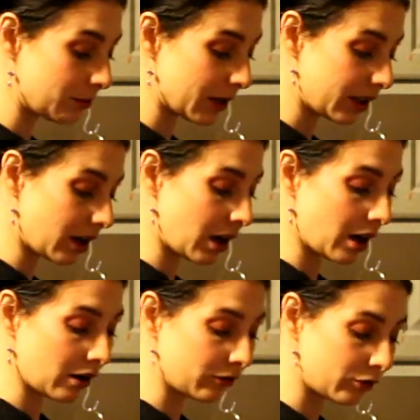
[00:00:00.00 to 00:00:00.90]
bit
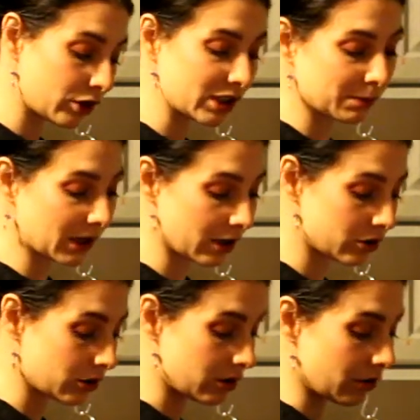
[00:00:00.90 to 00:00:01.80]
of crisp
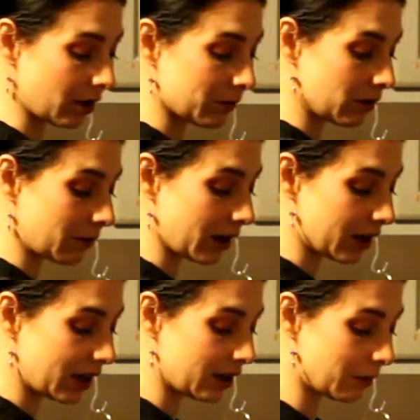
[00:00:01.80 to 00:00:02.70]
texture to them, so I'm not
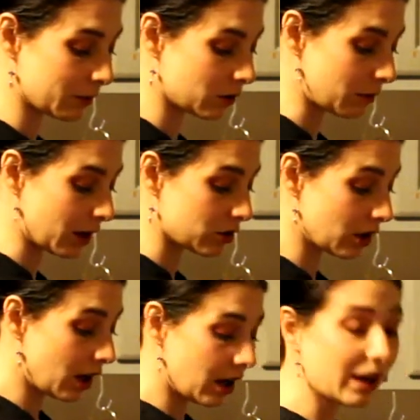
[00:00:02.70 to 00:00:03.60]
going to heat them up too much.
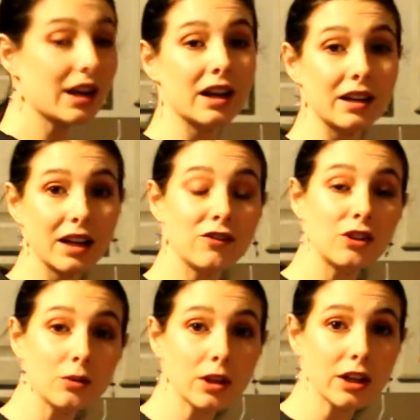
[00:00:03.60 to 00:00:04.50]
Again, if
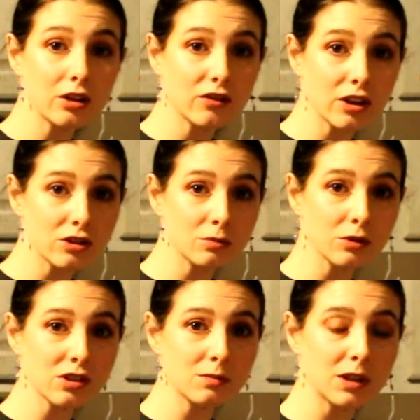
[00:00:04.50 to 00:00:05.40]
you like your
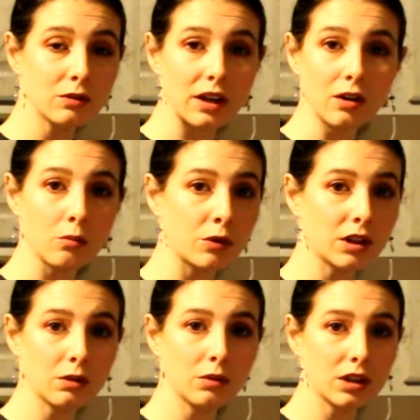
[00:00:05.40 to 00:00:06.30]
vegetables to be like
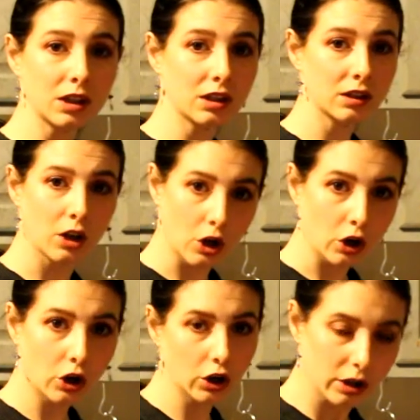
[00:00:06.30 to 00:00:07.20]
really, really
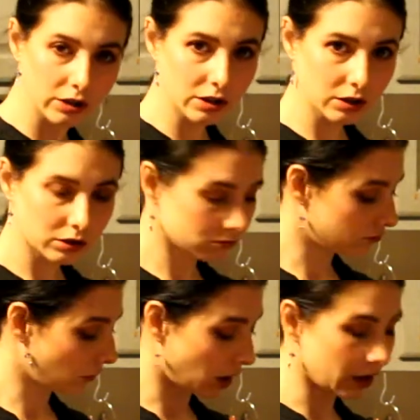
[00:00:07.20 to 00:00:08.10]
cooked,
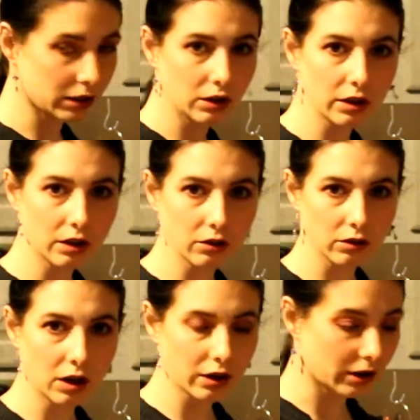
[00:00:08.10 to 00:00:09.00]
go ahead and cook it
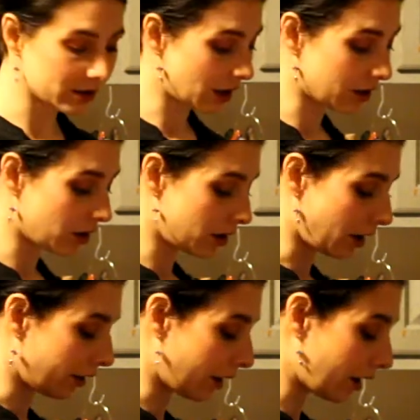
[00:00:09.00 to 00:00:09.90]
longer. It's not going to hurt
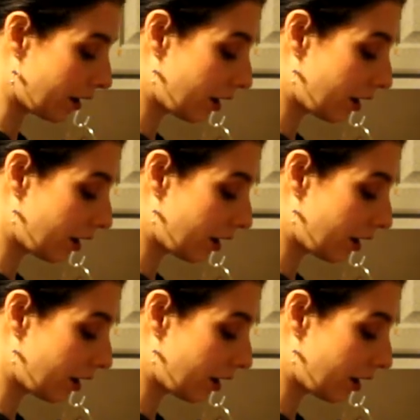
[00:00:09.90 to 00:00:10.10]
anything.